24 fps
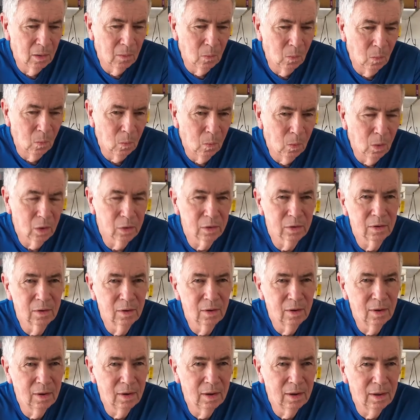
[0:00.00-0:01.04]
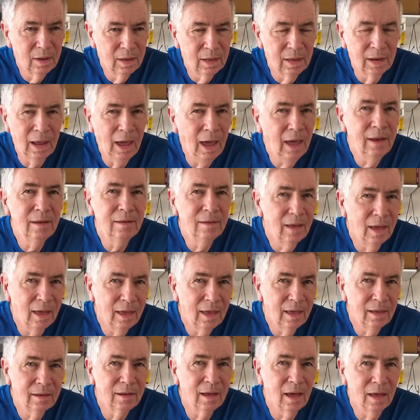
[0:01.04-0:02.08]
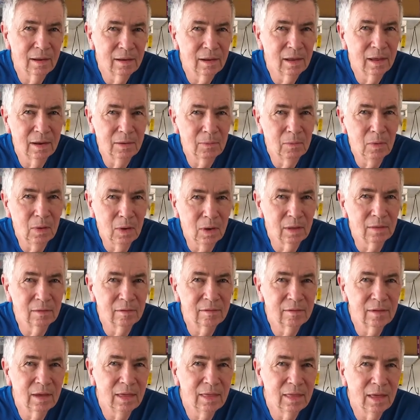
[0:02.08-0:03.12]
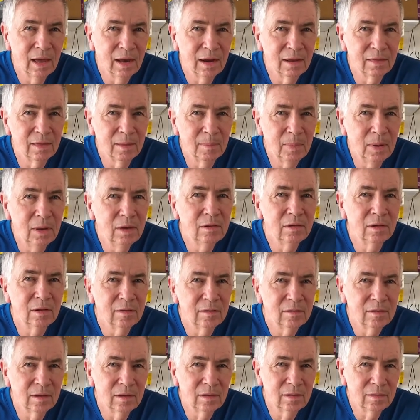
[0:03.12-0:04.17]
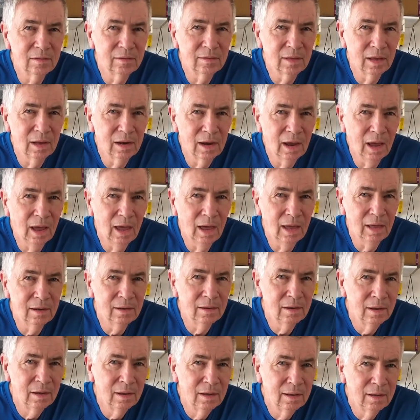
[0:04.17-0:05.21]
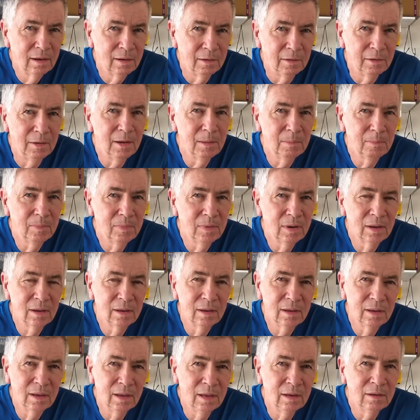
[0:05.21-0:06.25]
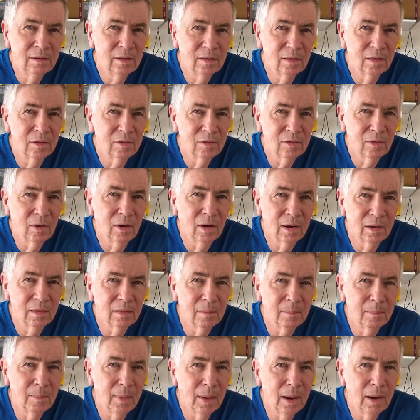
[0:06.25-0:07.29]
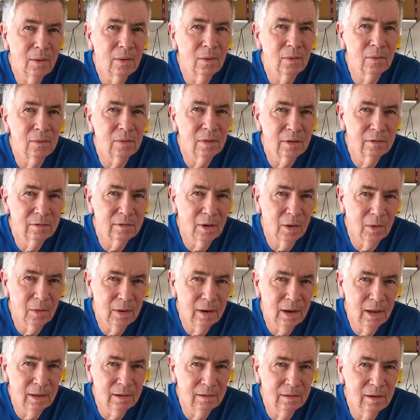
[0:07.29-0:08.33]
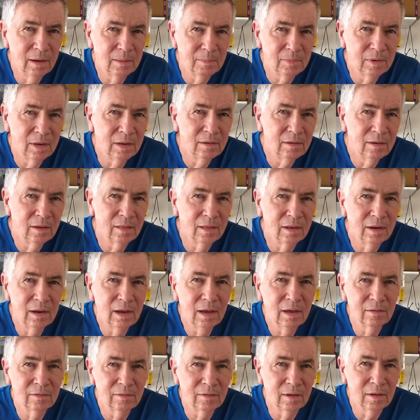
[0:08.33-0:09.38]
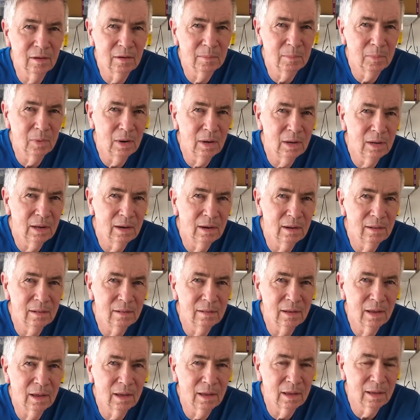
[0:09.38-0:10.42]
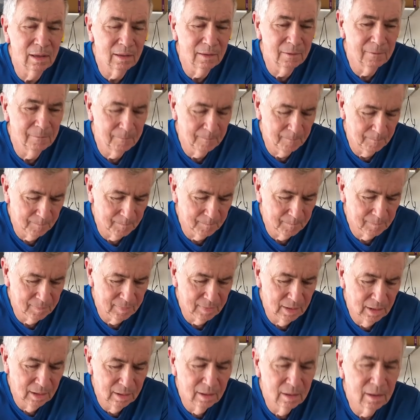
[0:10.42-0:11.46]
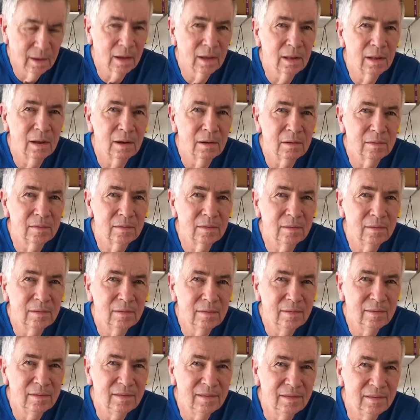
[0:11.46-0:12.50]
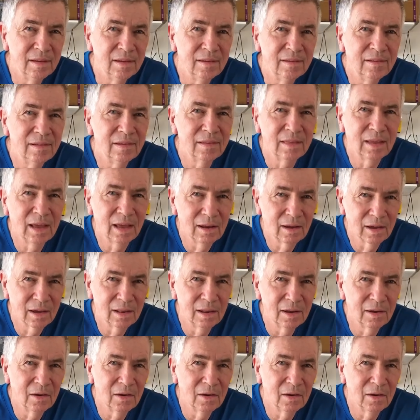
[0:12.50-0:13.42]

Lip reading: what it had done, and you can see that in the pictures, is that it had nipped into the side of the barrel. So it had nipped into the nigger seal and put a little like a little dent in there, like